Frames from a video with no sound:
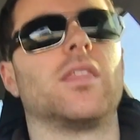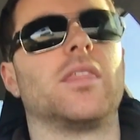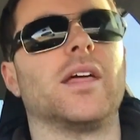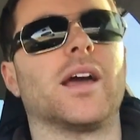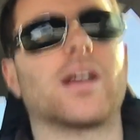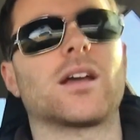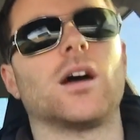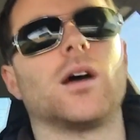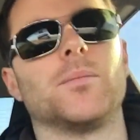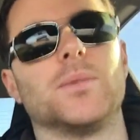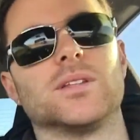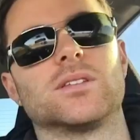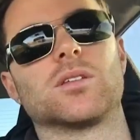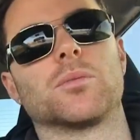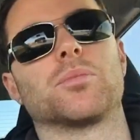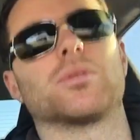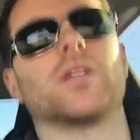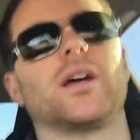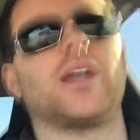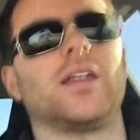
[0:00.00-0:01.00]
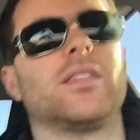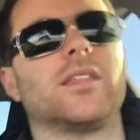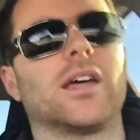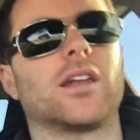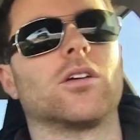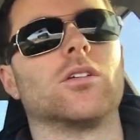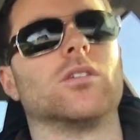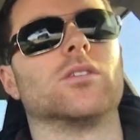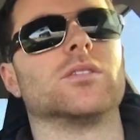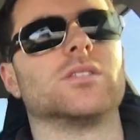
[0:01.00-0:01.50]
that come into play
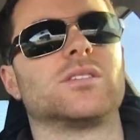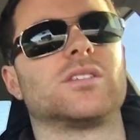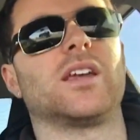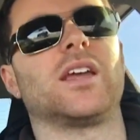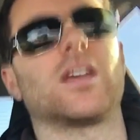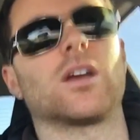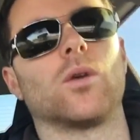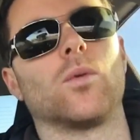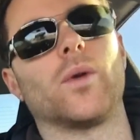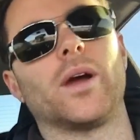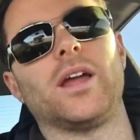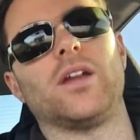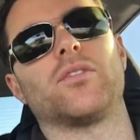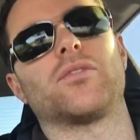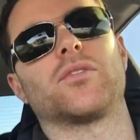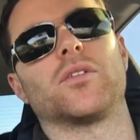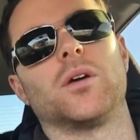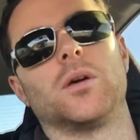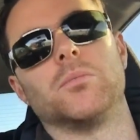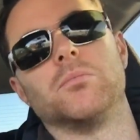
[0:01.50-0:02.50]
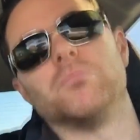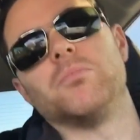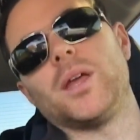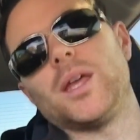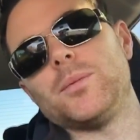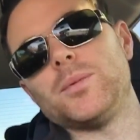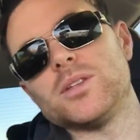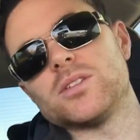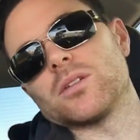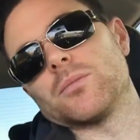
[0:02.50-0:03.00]
that'll take away from
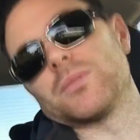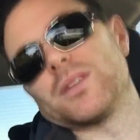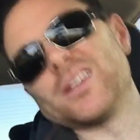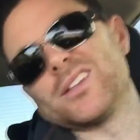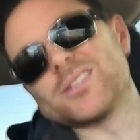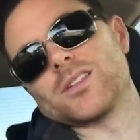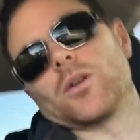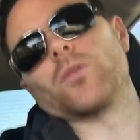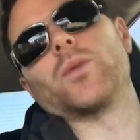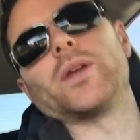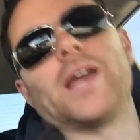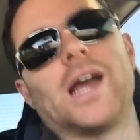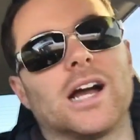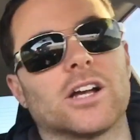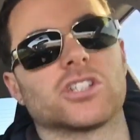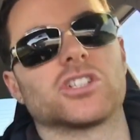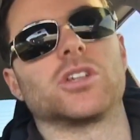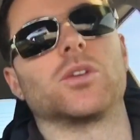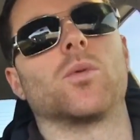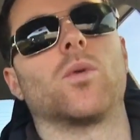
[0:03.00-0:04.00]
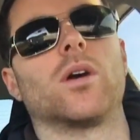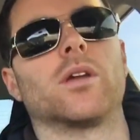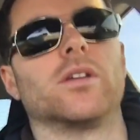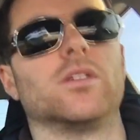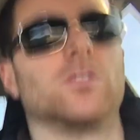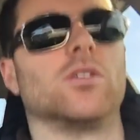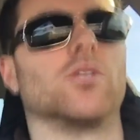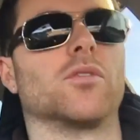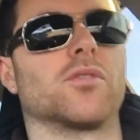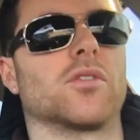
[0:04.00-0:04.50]
maybe some things that we actually want
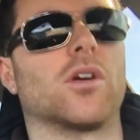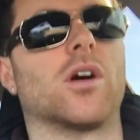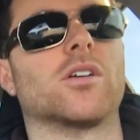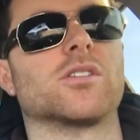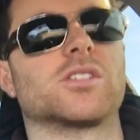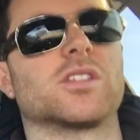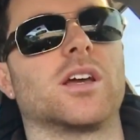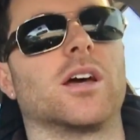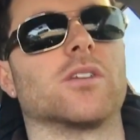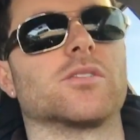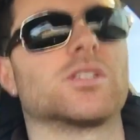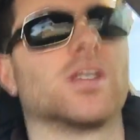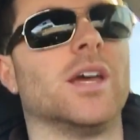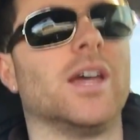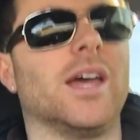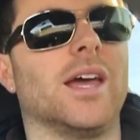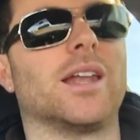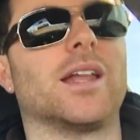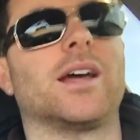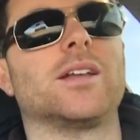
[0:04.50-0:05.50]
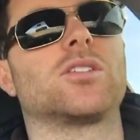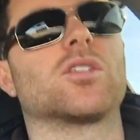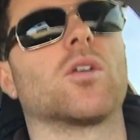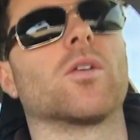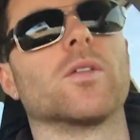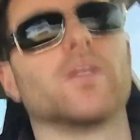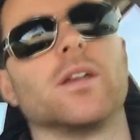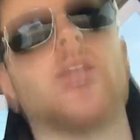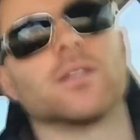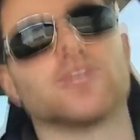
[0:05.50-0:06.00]
to do for ourselves. And I
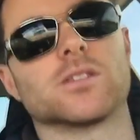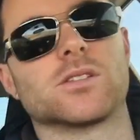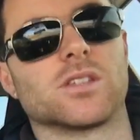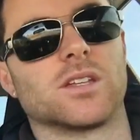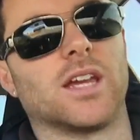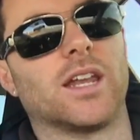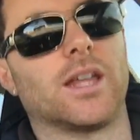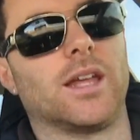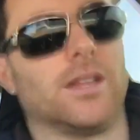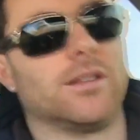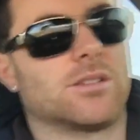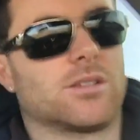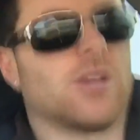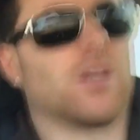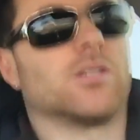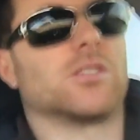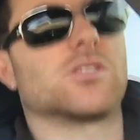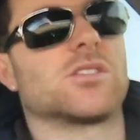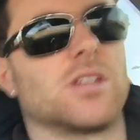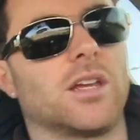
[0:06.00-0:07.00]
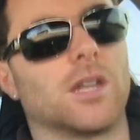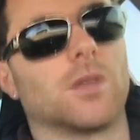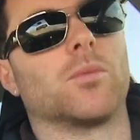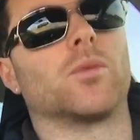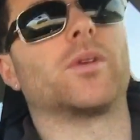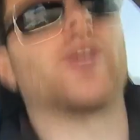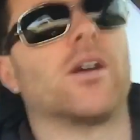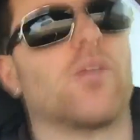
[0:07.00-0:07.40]
totally understand that. It's understandable.